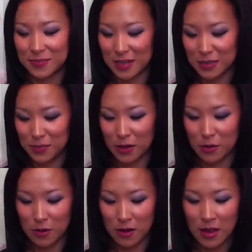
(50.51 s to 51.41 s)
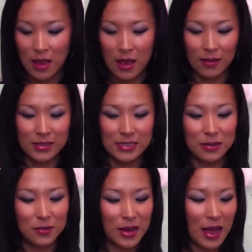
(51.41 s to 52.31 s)
So that's pretty cool. Let's see
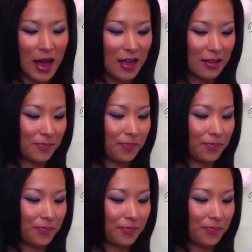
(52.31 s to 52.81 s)
what we got.